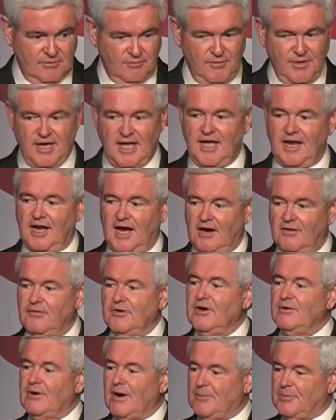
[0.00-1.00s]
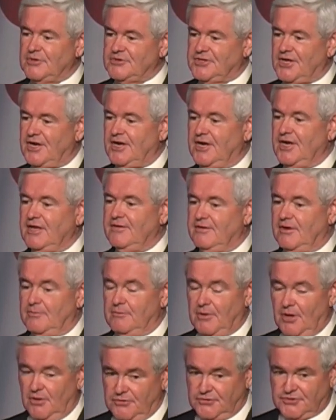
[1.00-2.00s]
we get every representative
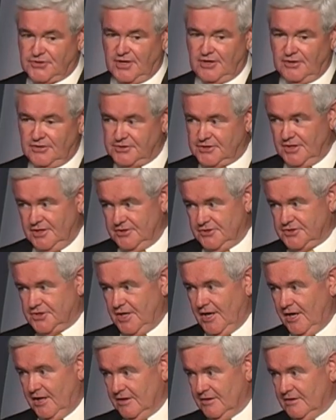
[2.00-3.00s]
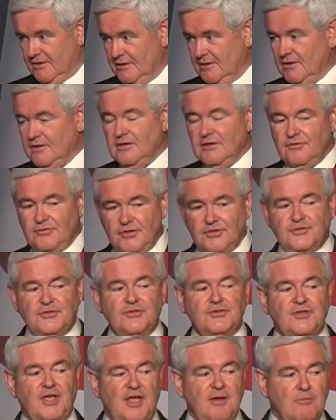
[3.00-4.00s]
and both senators to understand this
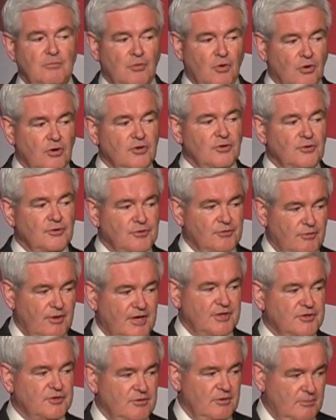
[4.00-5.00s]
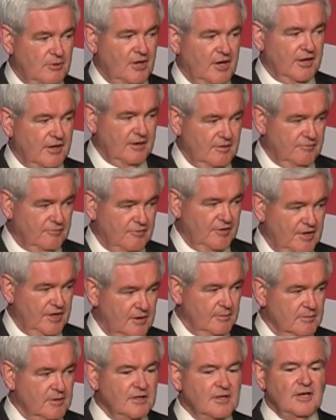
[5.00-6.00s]
is a mortal threat to American
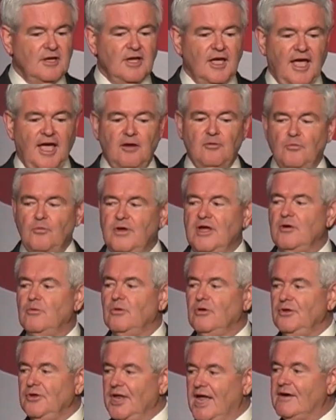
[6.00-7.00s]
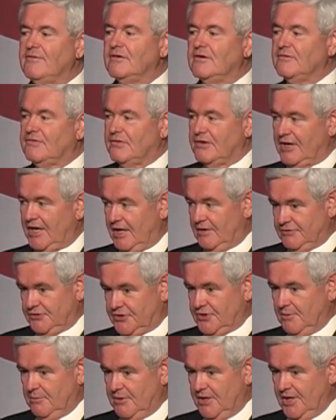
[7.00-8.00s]
freedom, and we will never forgive
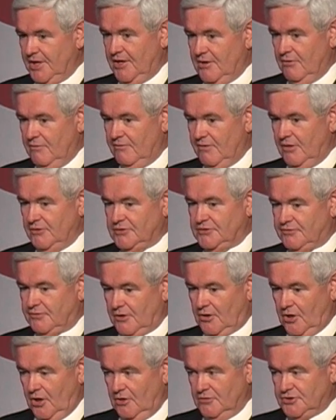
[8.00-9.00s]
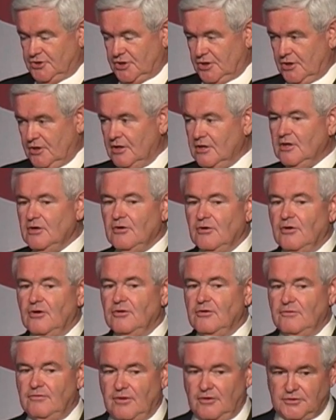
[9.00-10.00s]
somebody who votes for cloture or
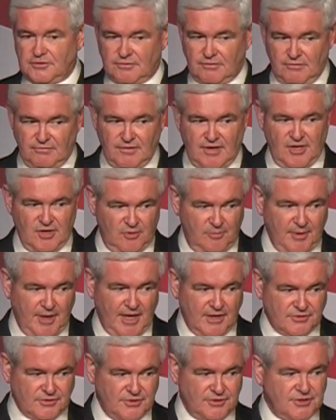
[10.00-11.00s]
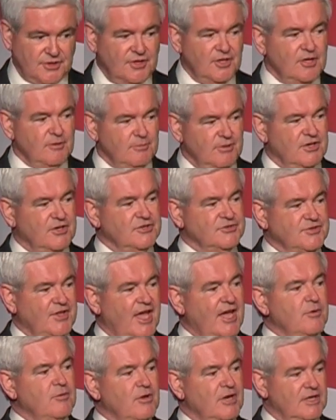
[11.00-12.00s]
who votes for final passage, because
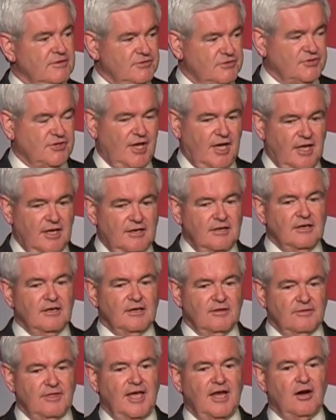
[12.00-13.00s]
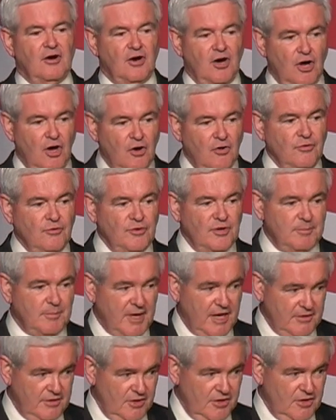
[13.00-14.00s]
they will have said they are owned
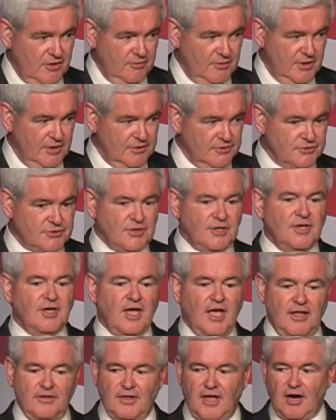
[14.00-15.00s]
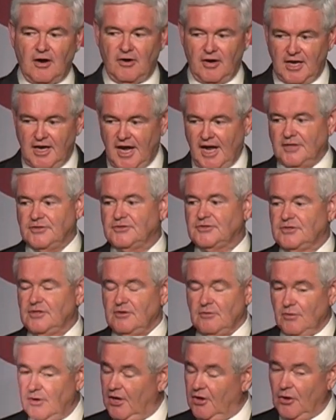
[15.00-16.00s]
by the unions and they are against
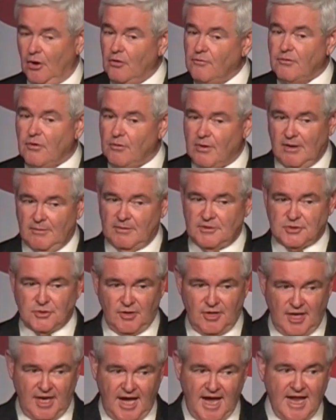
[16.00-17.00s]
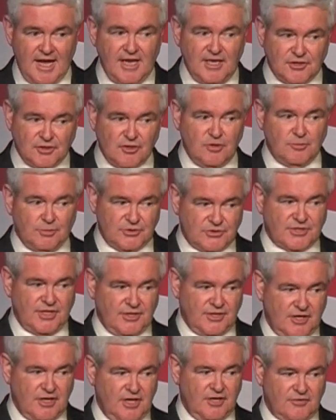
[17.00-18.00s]
an overwhelming majority. 82%
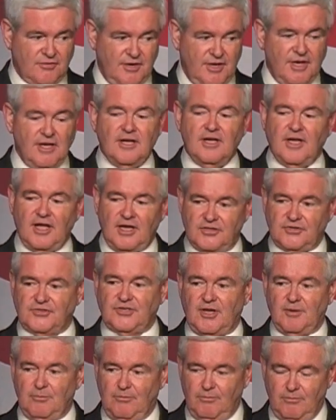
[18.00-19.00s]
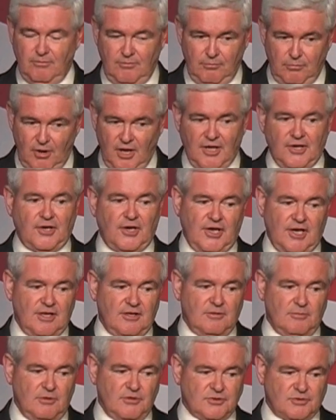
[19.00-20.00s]
of the country has said bluntly
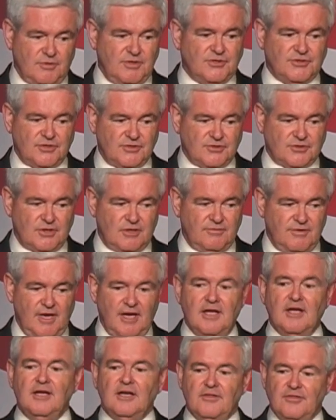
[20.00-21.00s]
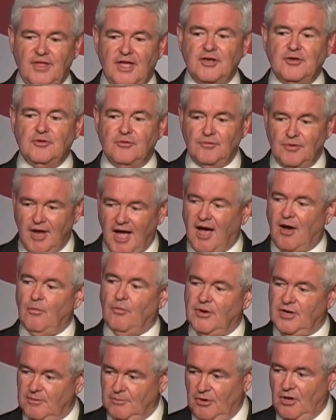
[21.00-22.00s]
in the most recent survey they do not
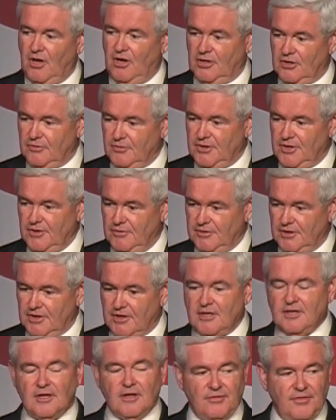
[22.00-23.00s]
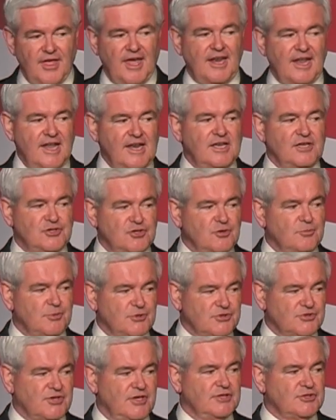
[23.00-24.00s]
want to belong to a union. That
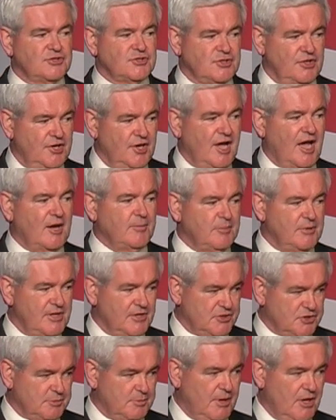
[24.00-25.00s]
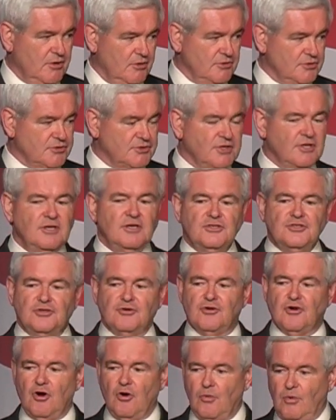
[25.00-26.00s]
82% should not be exposed
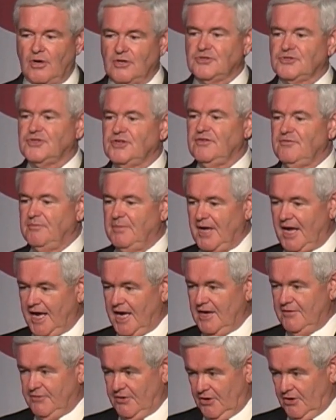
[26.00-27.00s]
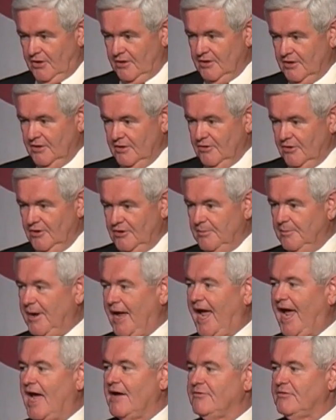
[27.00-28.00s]
to coercive behavior on the
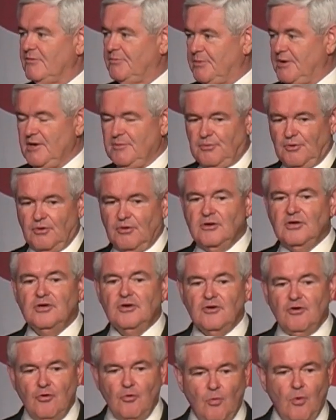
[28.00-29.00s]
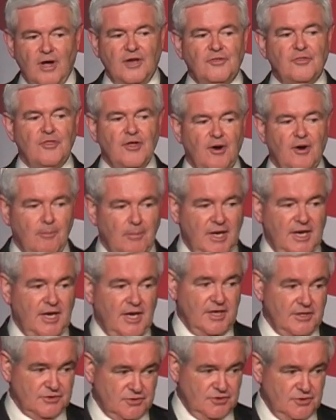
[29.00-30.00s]
behalf of people who want
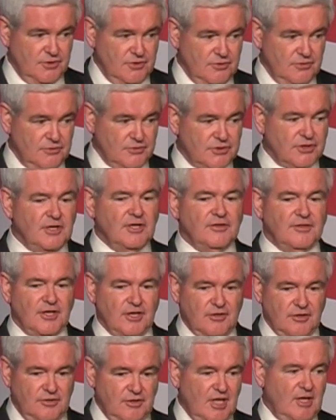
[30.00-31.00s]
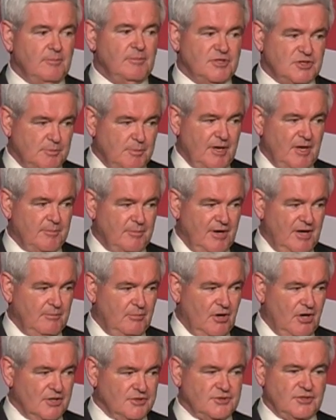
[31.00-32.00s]
money as dues that could then be spent by
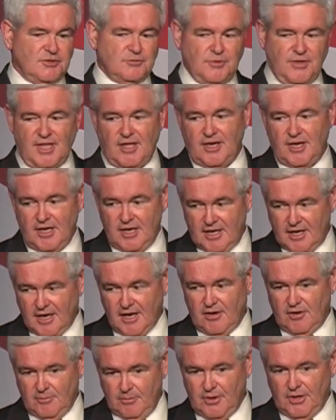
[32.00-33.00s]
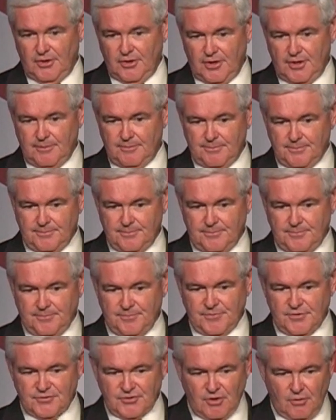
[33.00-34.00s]
bosses without any accountability.
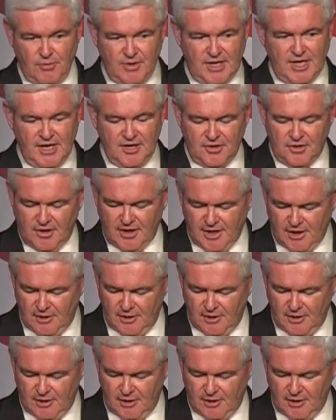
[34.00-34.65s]
So we need your